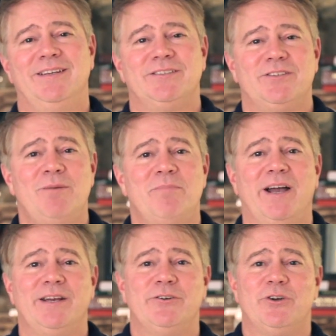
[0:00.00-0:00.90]
Some
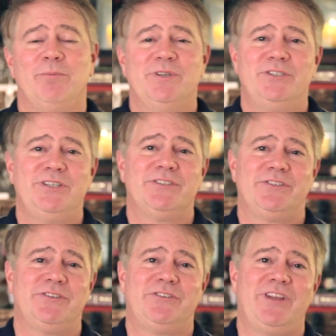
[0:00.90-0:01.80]
might interpret
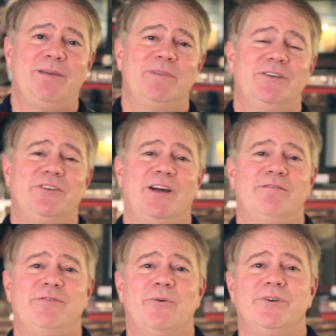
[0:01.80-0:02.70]
Jesus' statement in
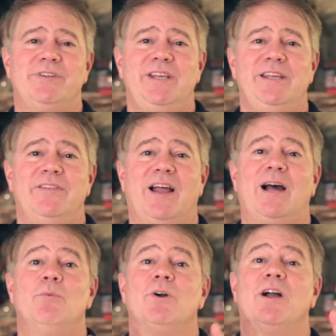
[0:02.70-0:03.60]
John 14 that
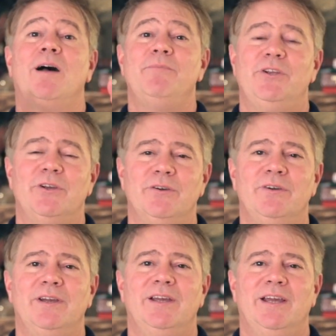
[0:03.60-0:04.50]
I will come to you